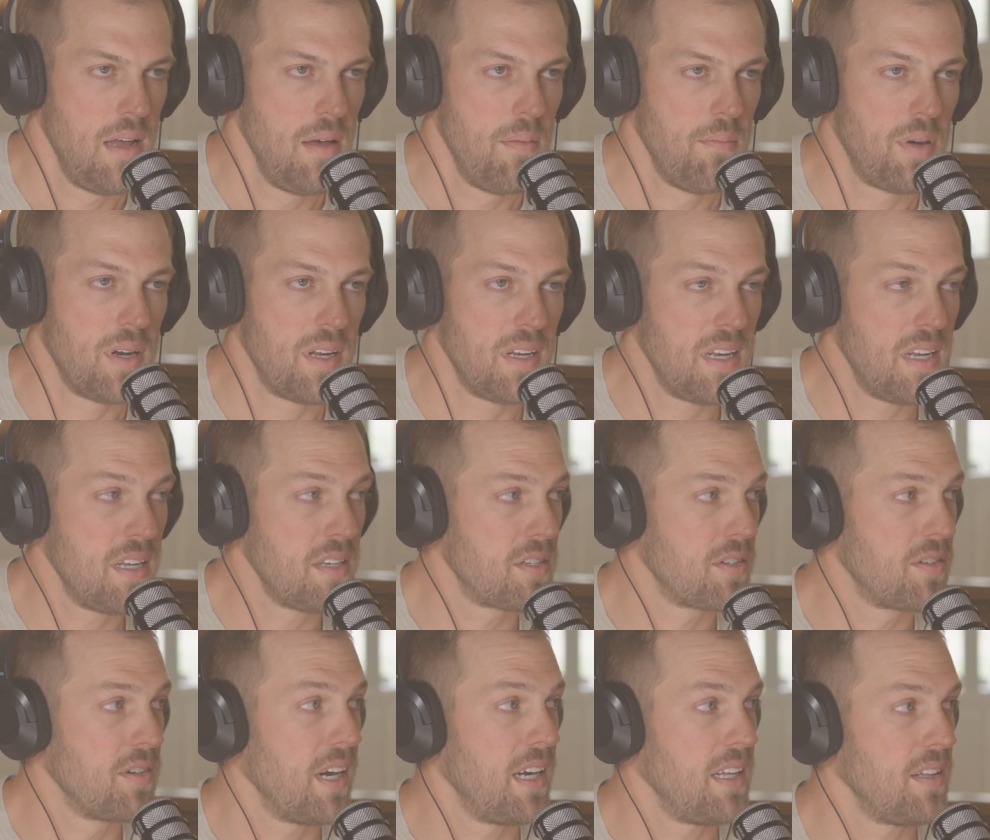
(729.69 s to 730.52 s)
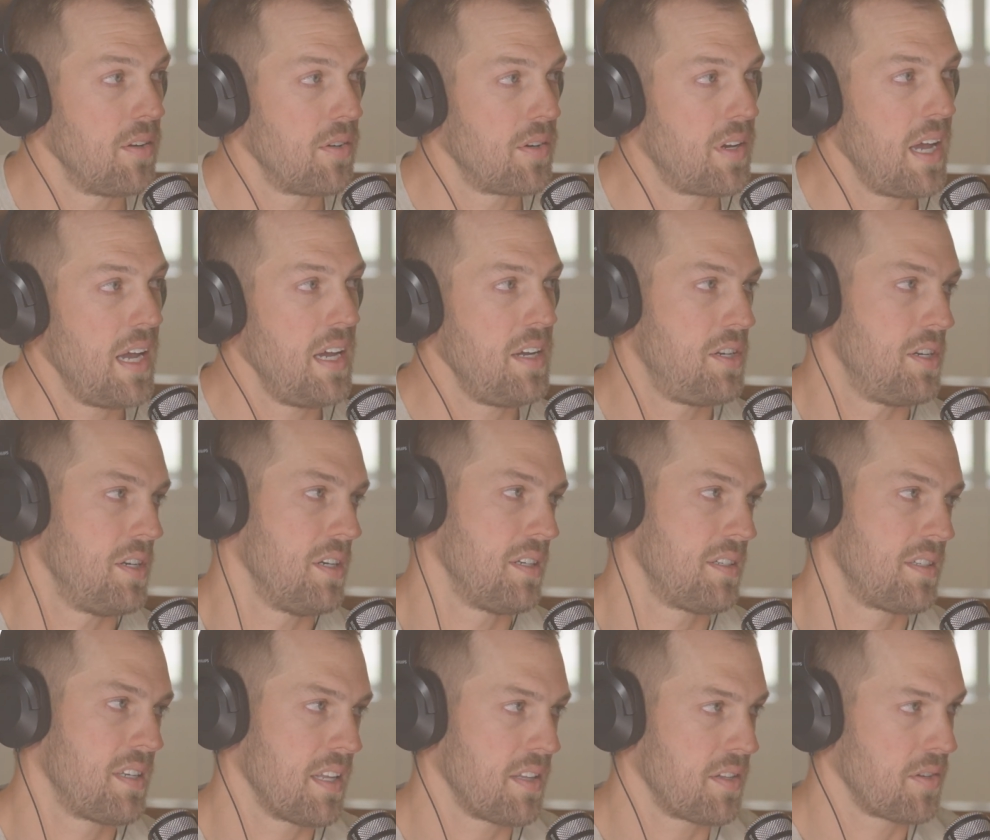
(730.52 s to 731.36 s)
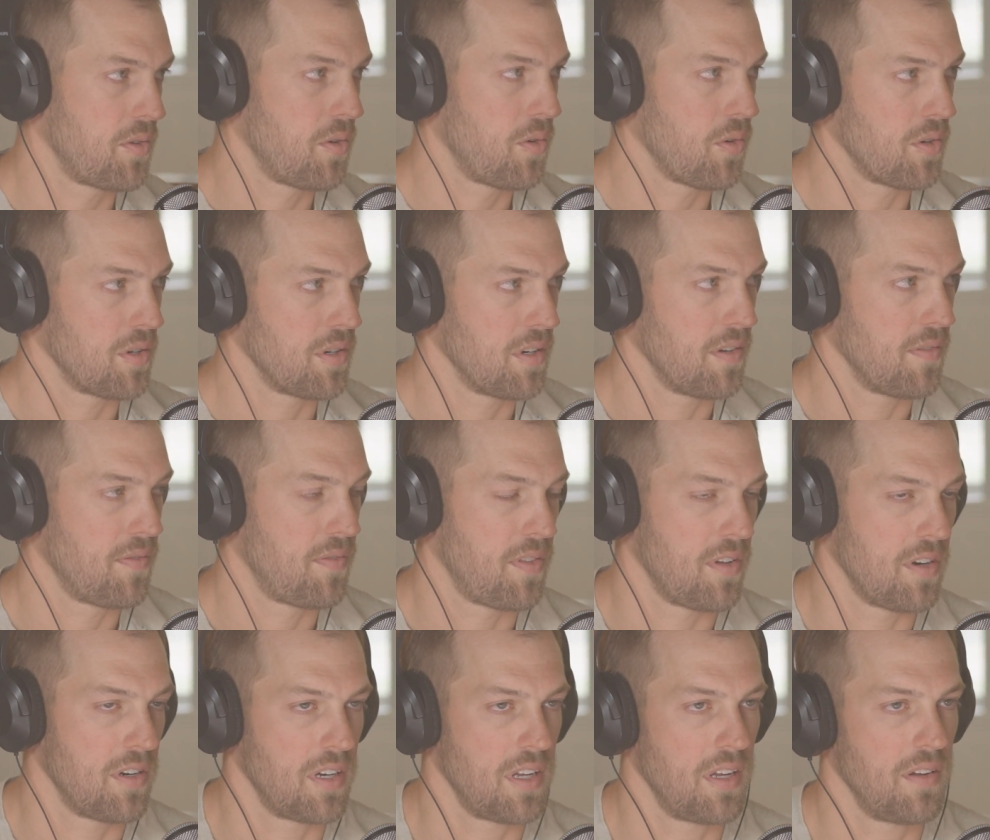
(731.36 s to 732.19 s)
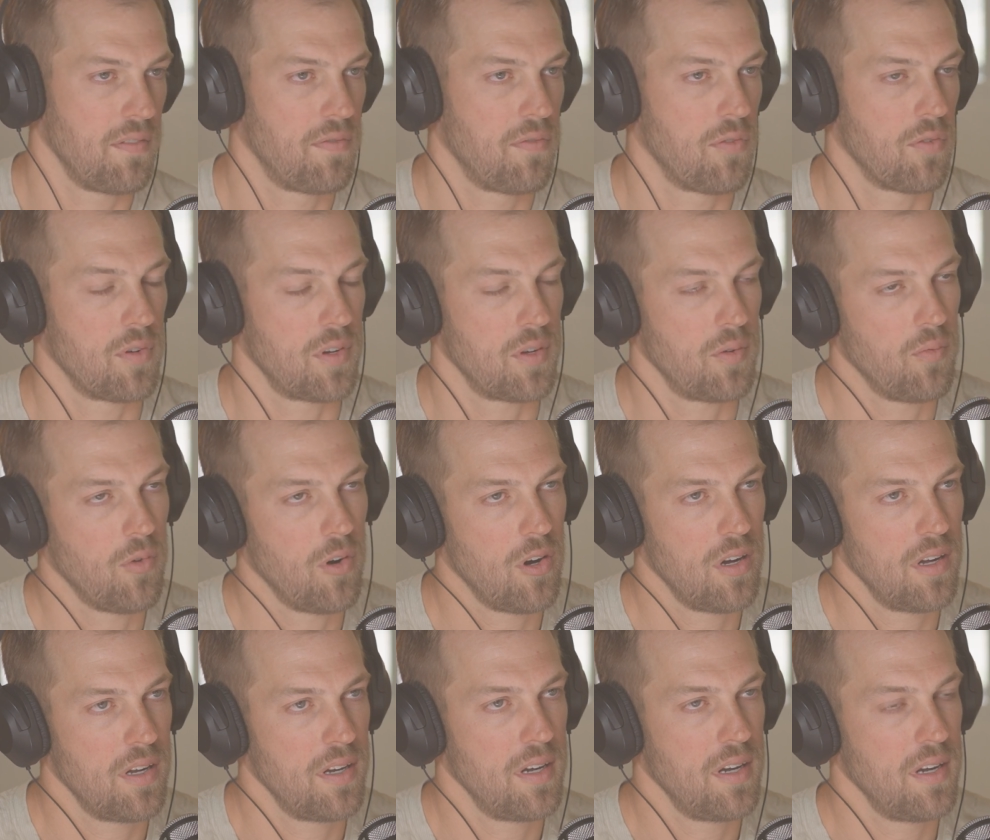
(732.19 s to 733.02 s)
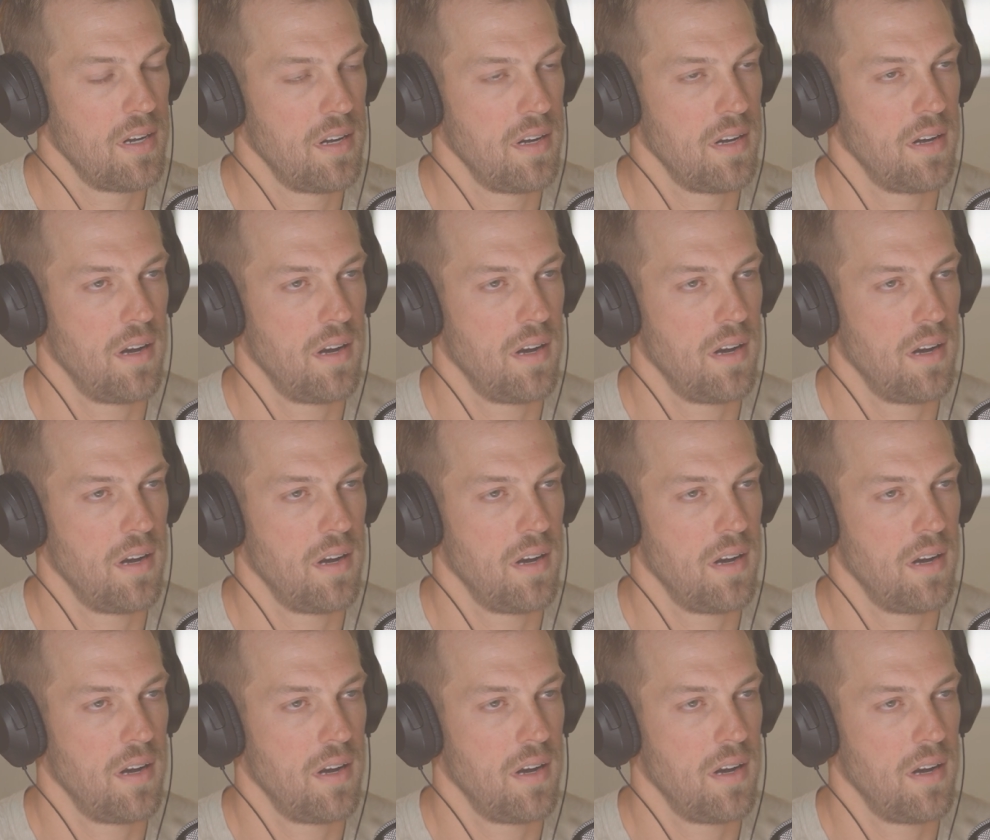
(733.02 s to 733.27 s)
but it is a great location. It's at the corner of 30 and 41.